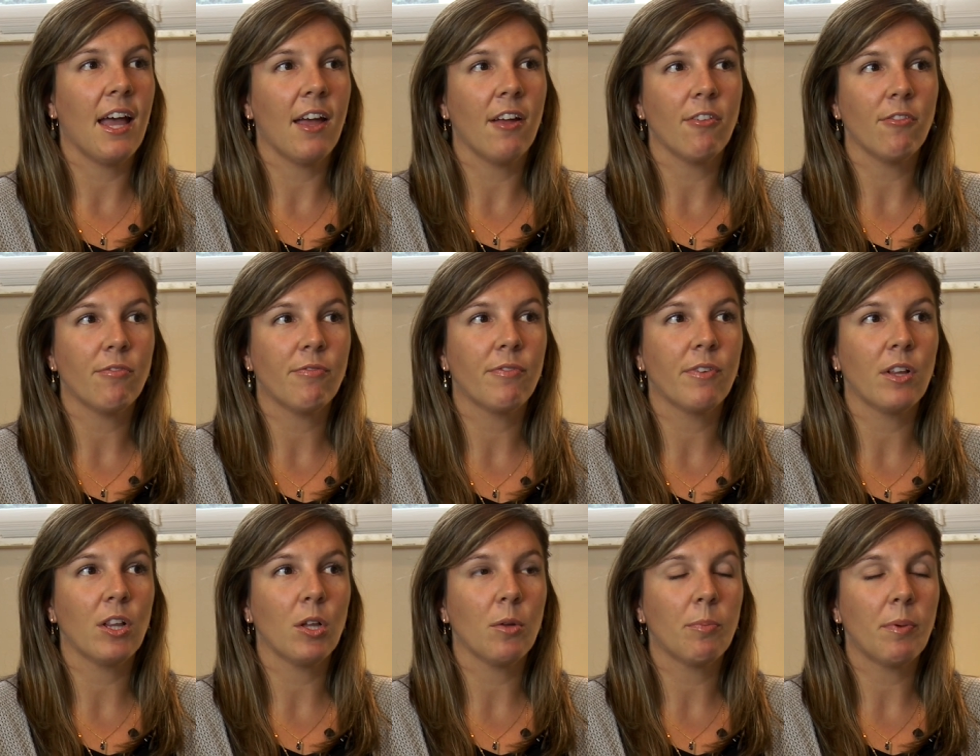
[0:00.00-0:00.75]
that
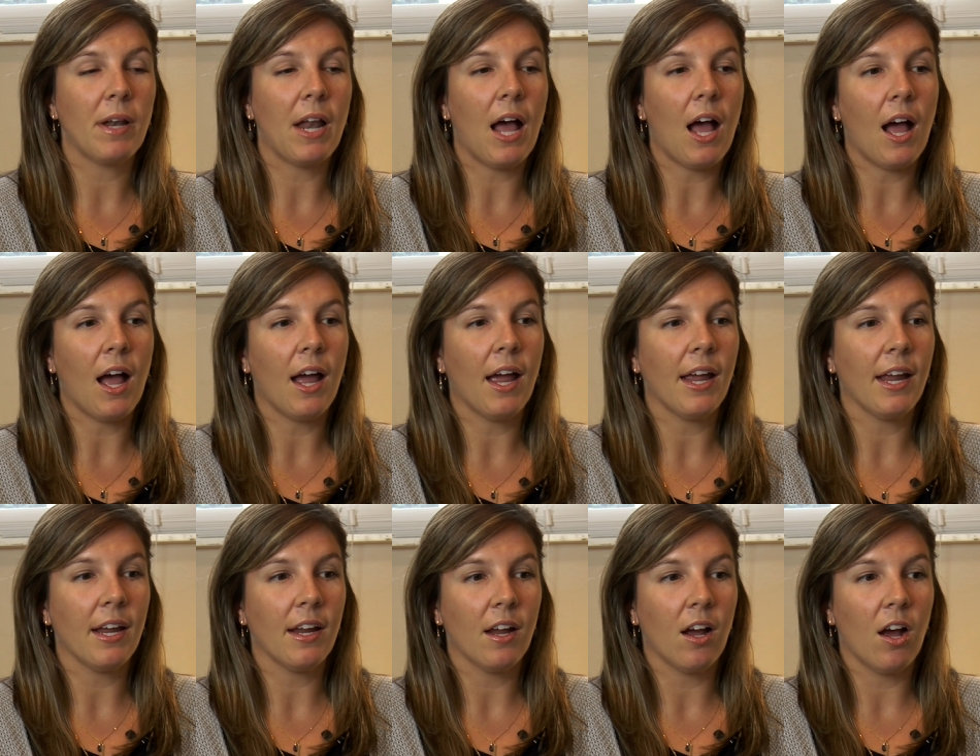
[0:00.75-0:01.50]
Philip and
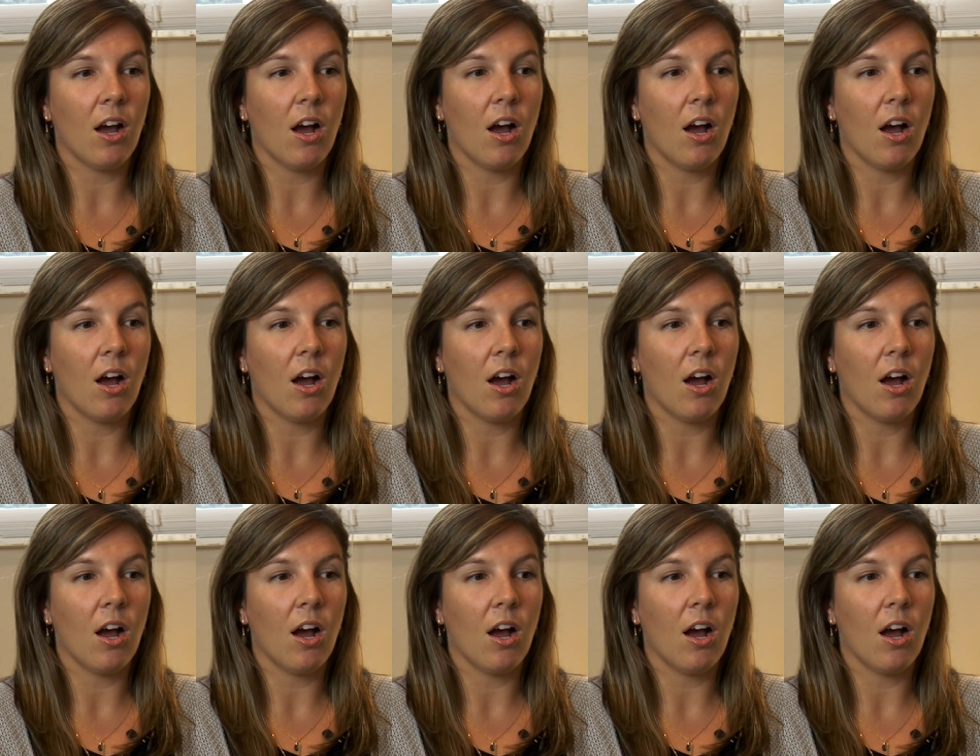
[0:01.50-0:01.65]
I